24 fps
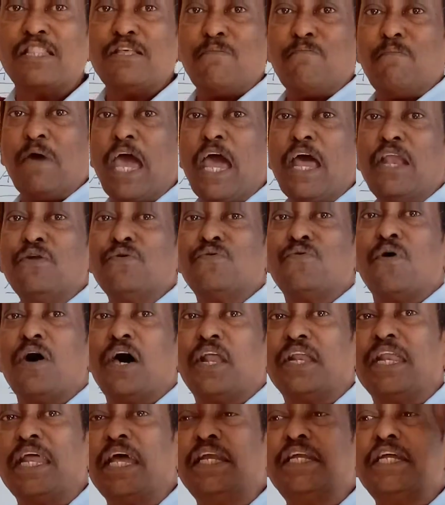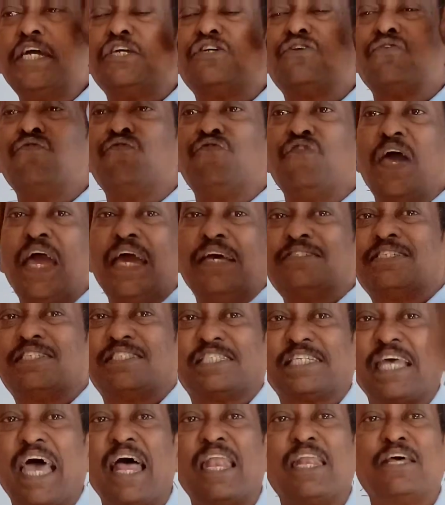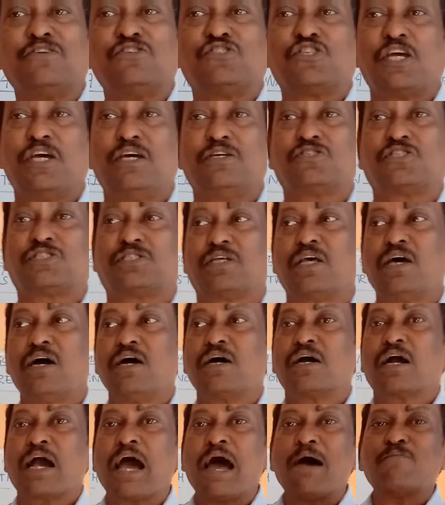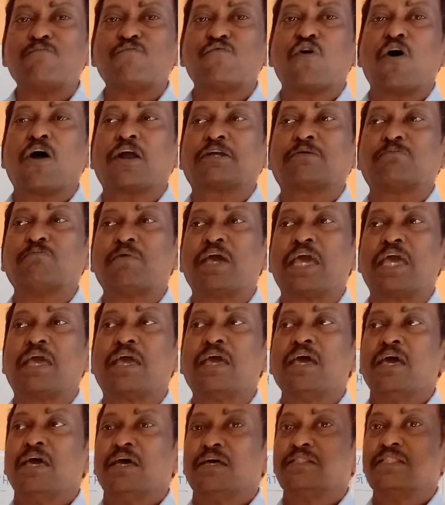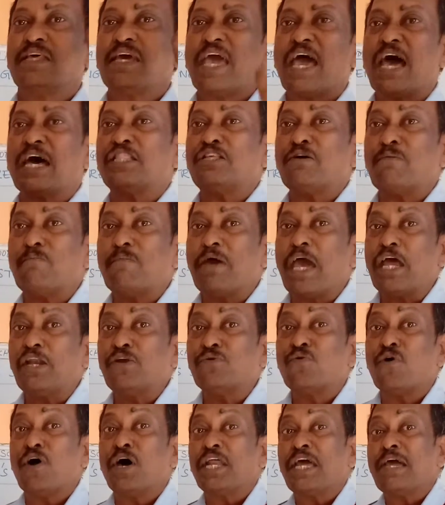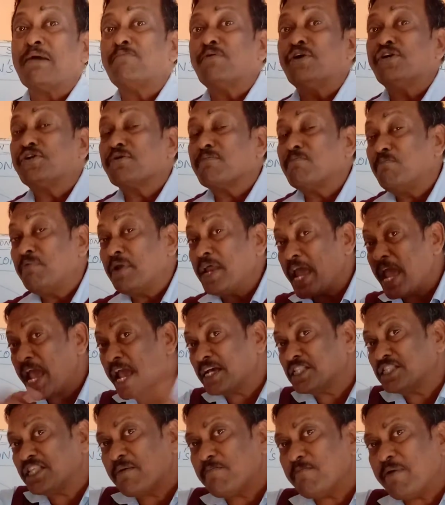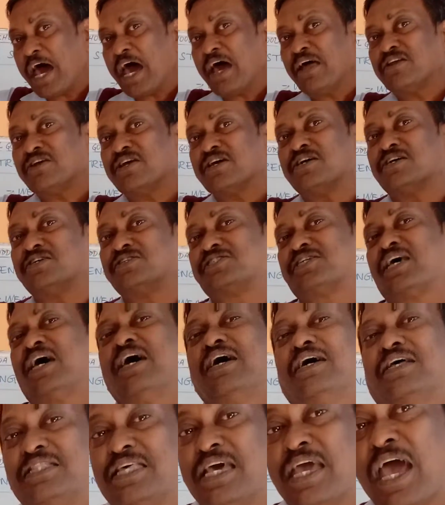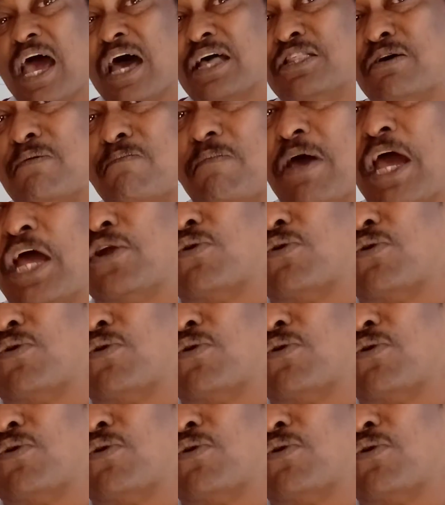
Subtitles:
the men who are ready to face challenges, come what may. They are the men who are able to break the barriers. They are the men